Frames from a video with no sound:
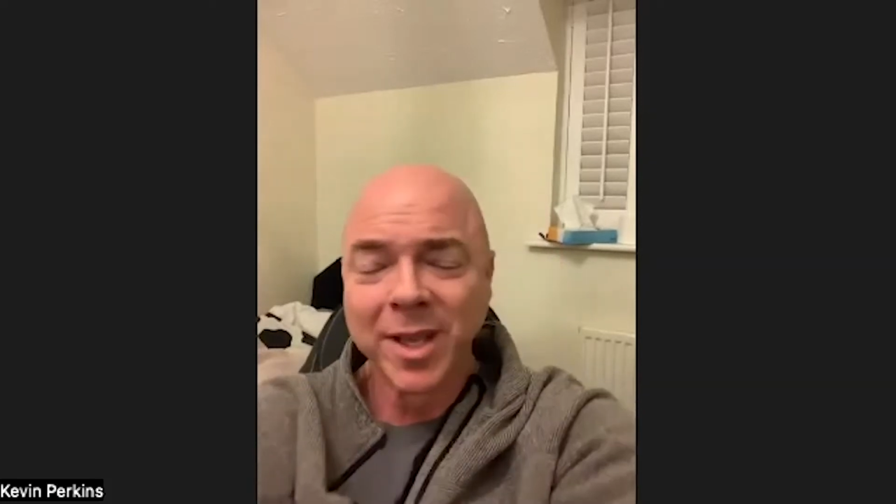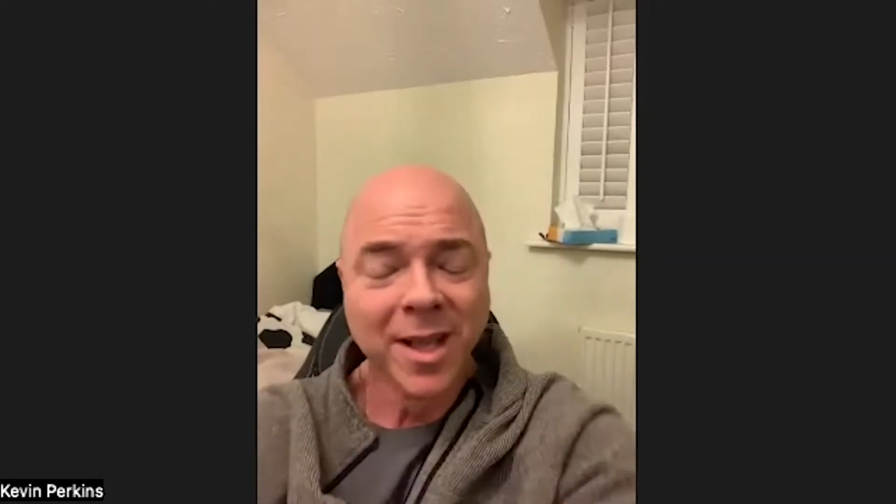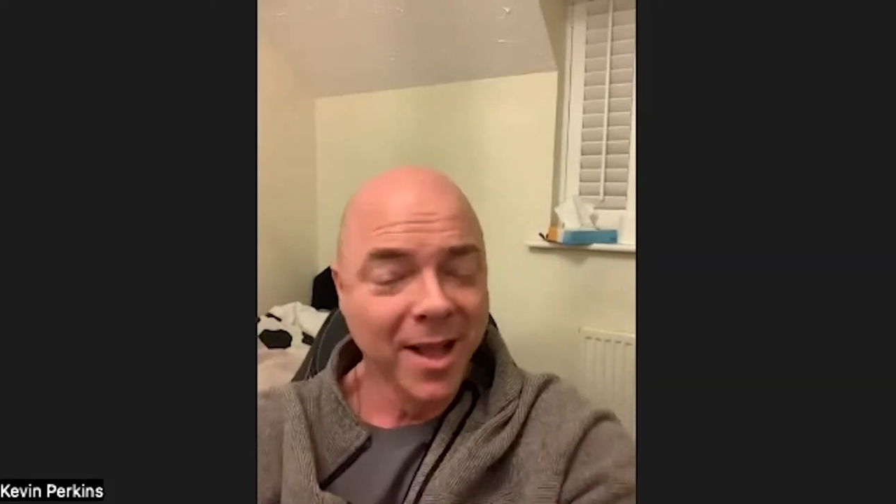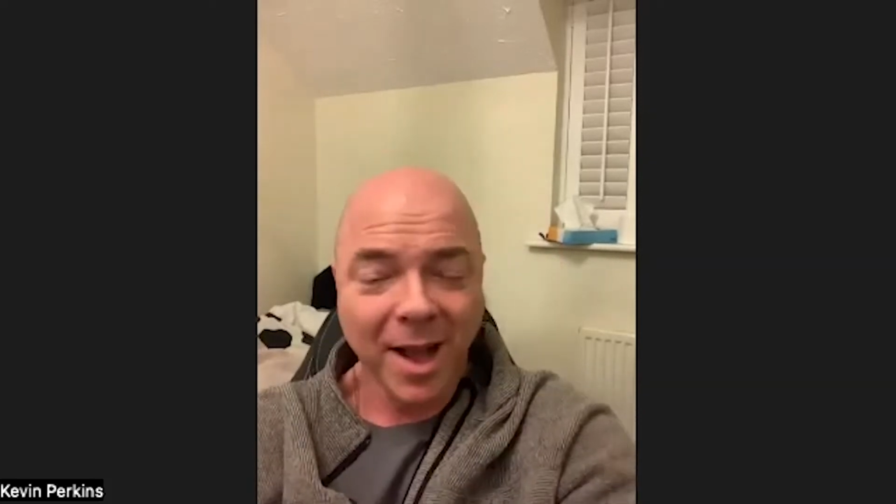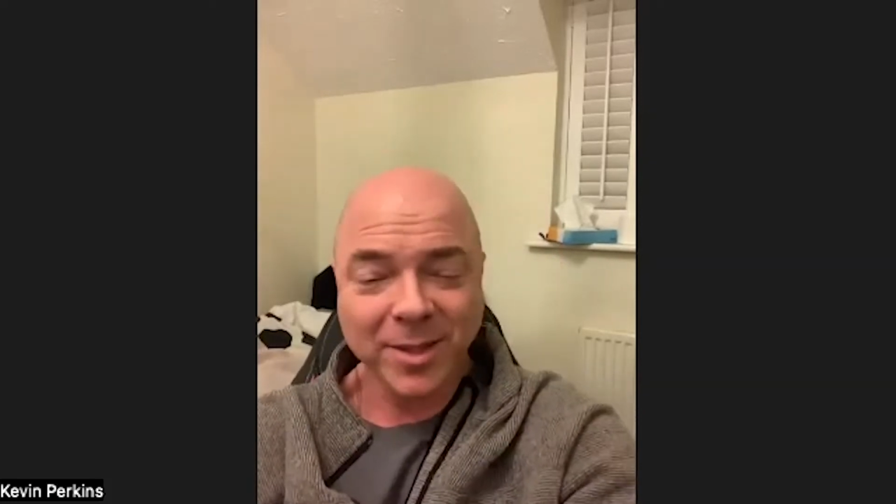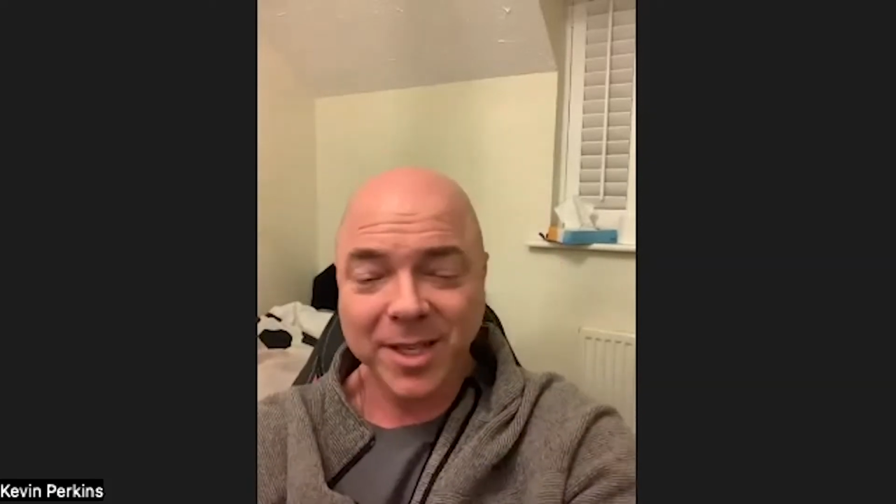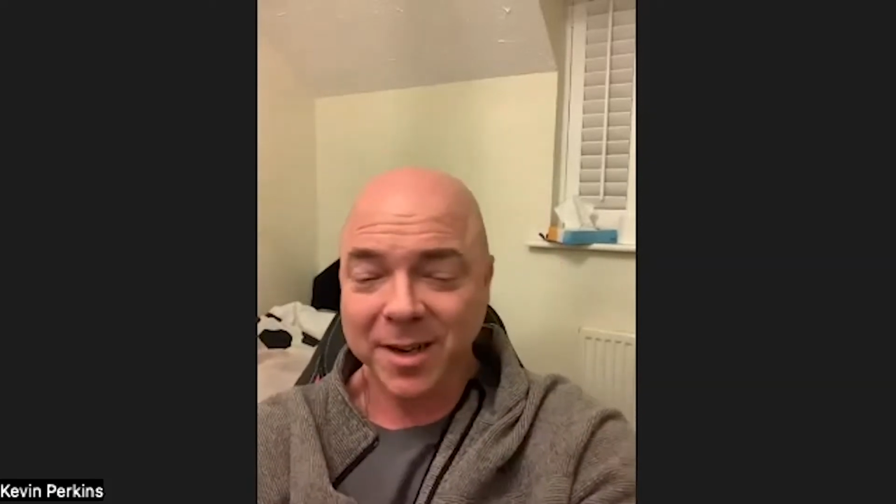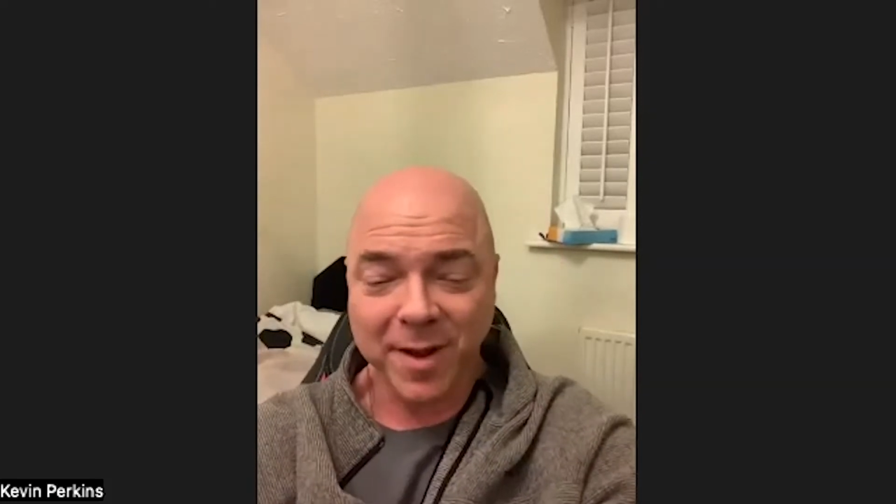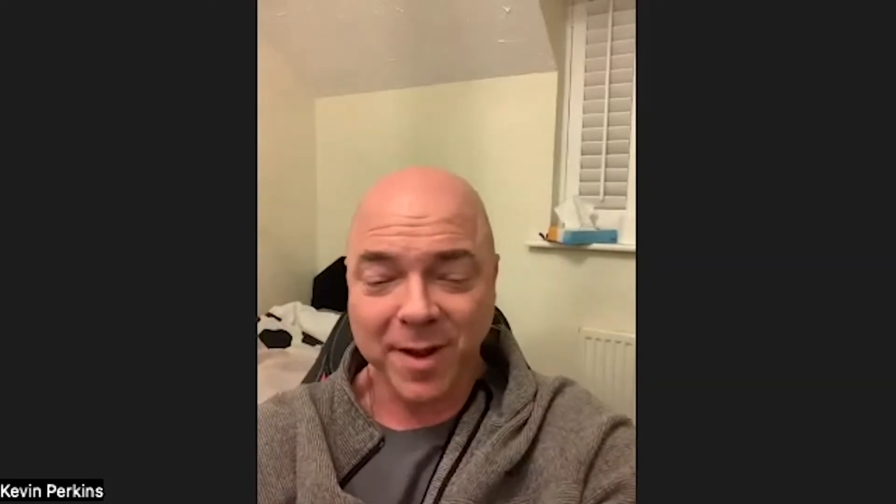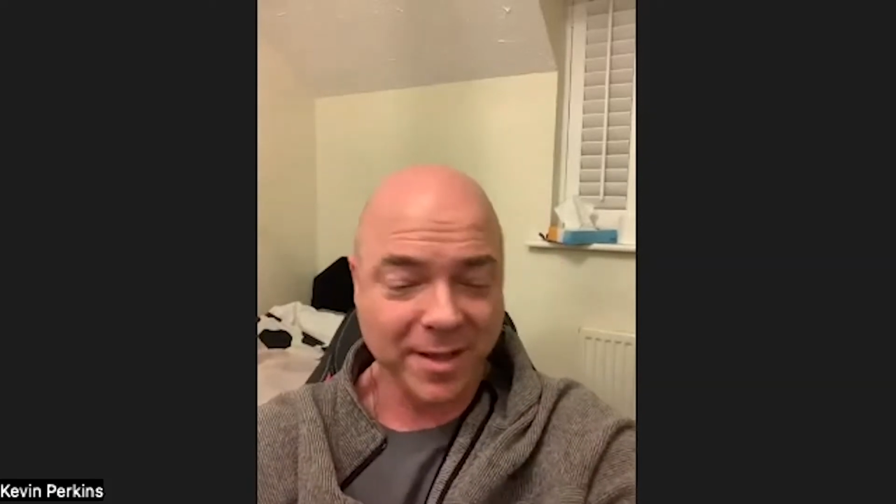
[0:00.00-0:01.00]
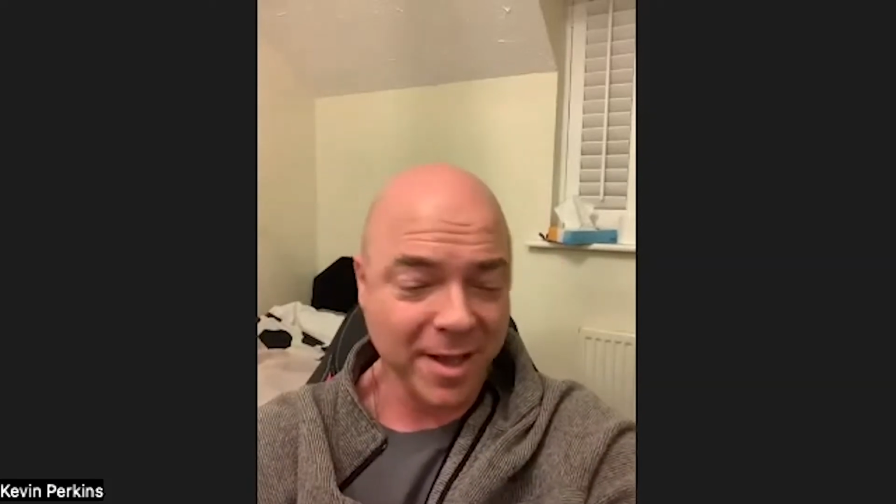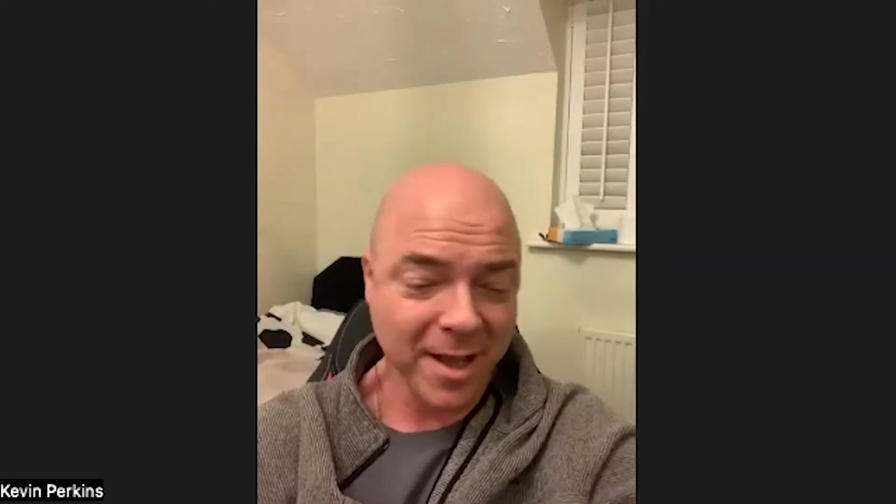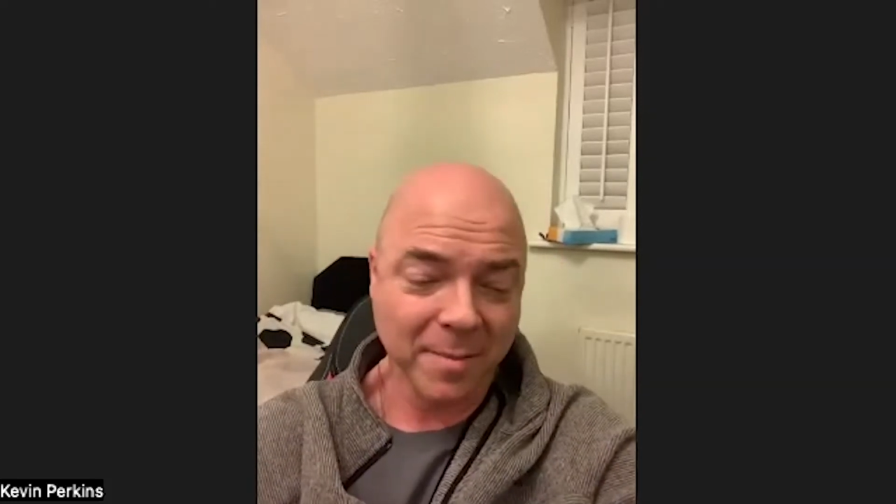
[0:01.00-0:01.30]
I was terrified. So, I mean,